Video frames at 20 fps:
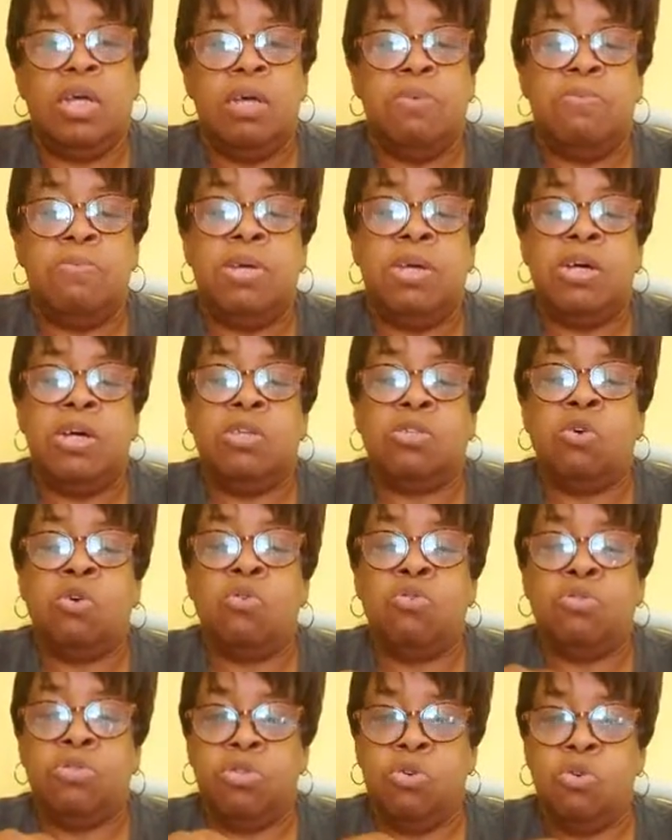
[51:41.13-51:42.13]
because
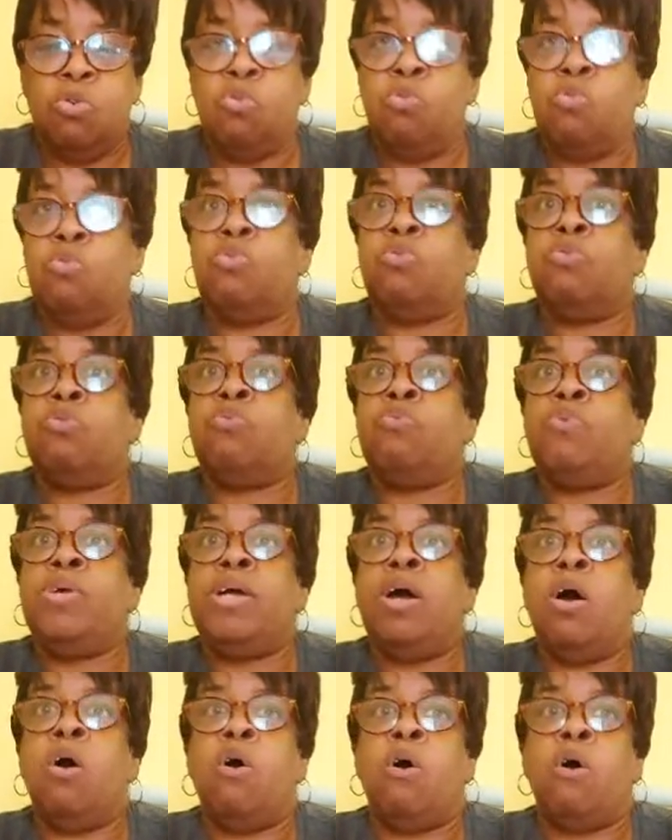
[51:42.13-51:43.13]
also we
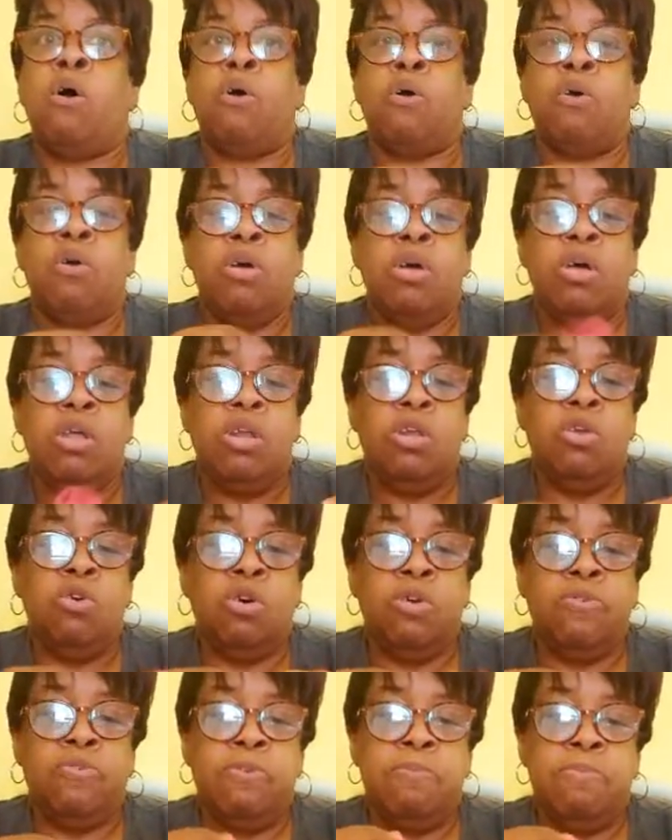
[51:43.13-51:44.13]
are
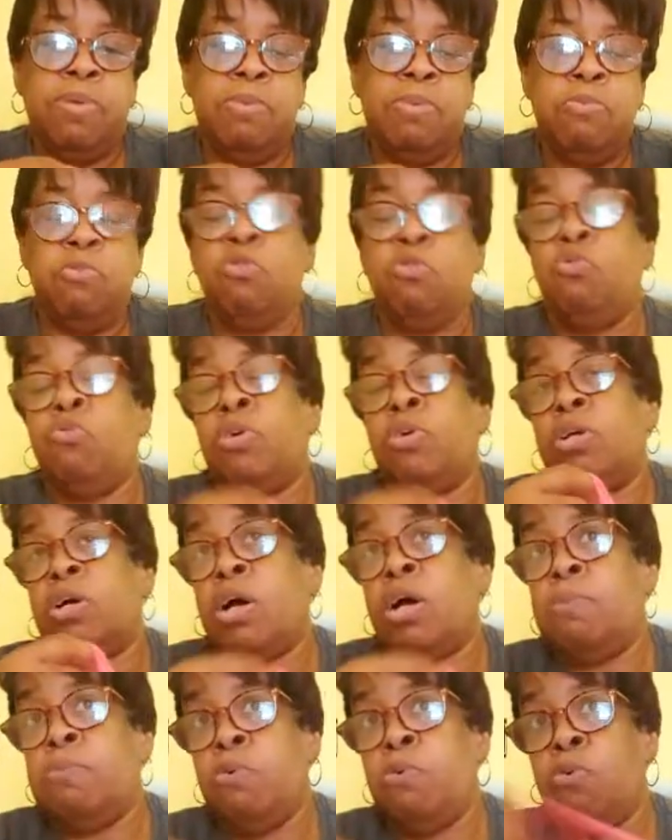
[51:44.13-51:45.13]
looking for people who want to
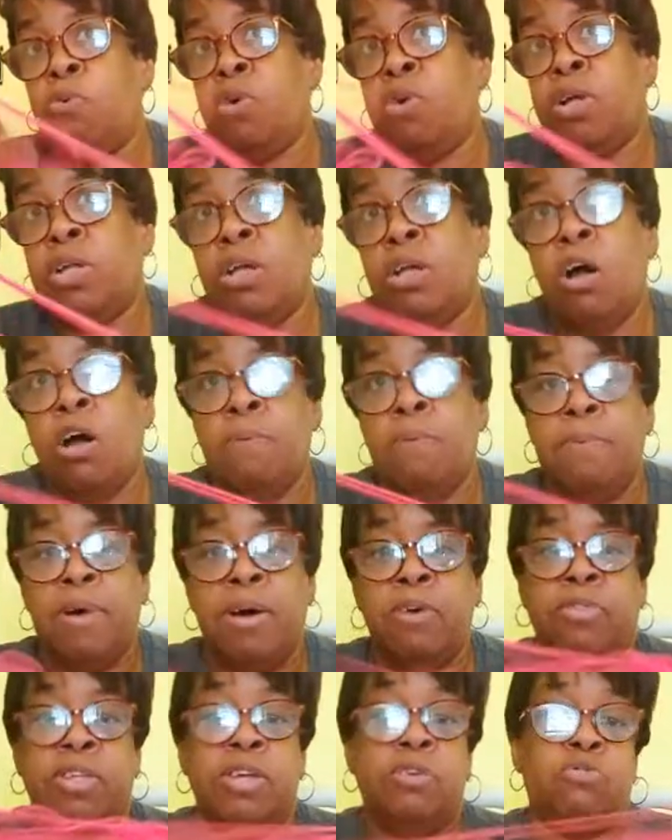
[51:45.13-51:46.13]
come on and talk
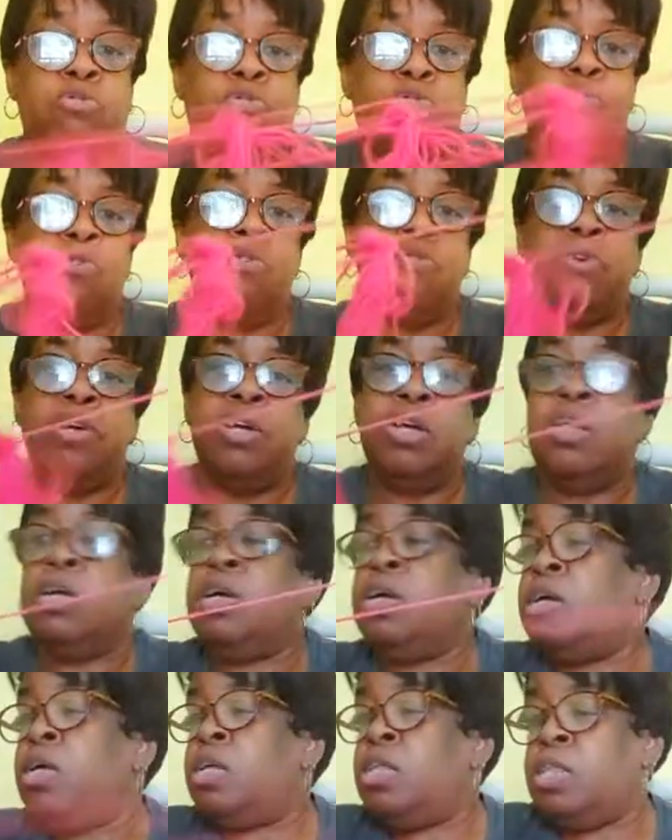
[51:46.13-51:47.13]
about their story,
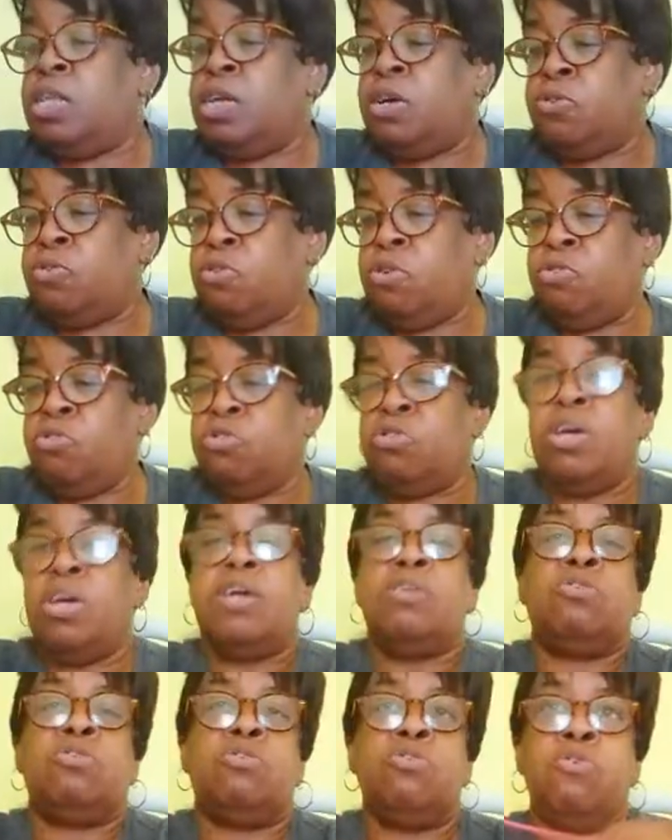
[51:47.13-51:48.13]
their crochet
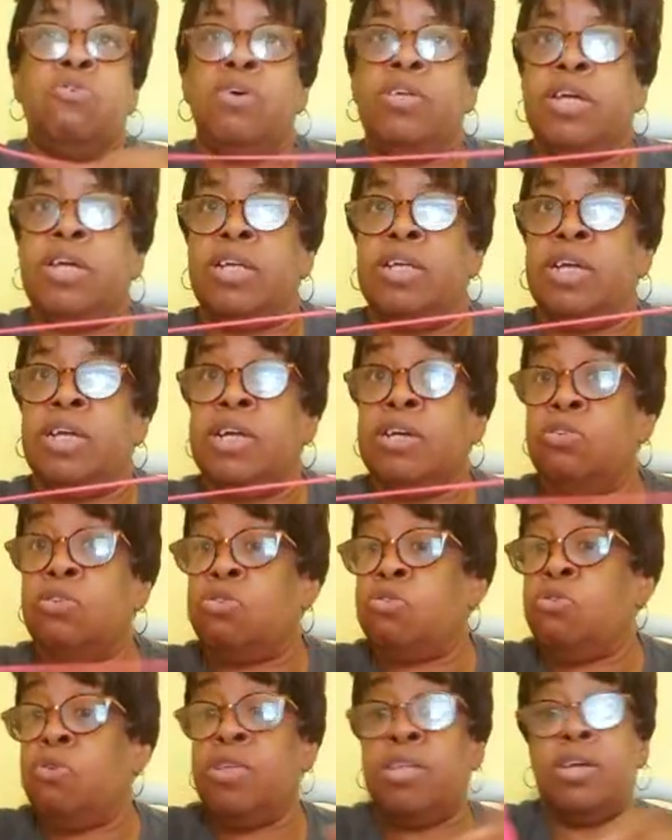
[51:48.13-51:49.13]
story, their knitting
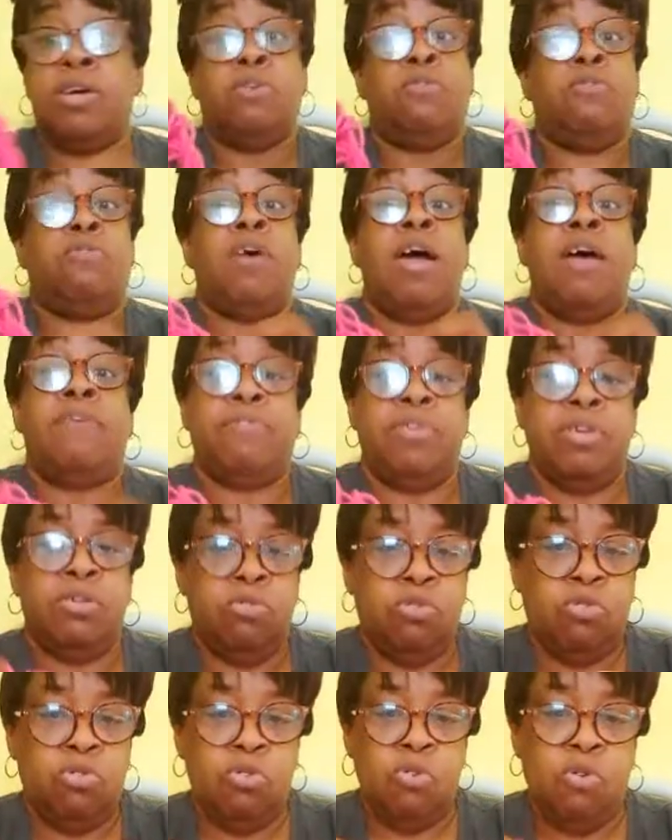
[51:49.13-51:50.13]
story, their crafting
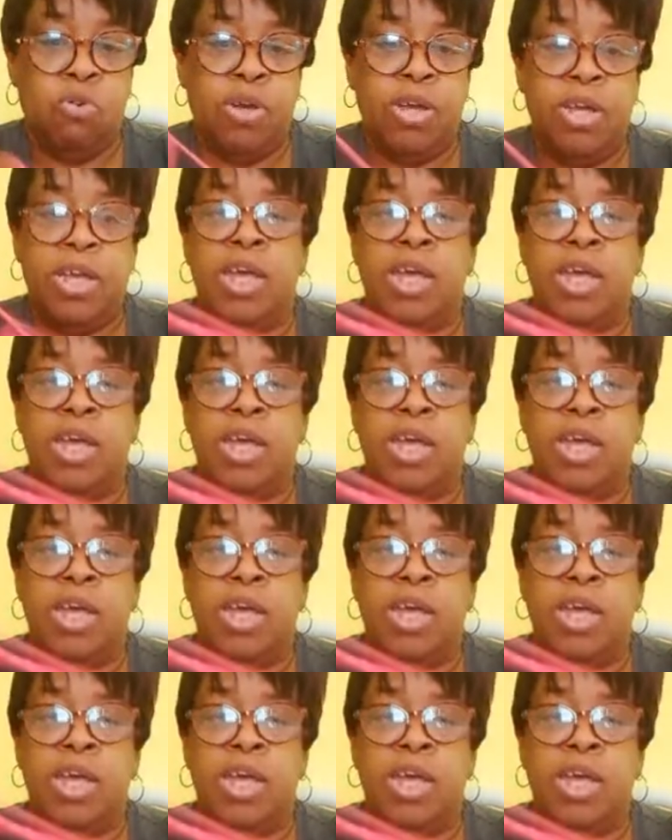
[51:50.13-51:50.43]
story,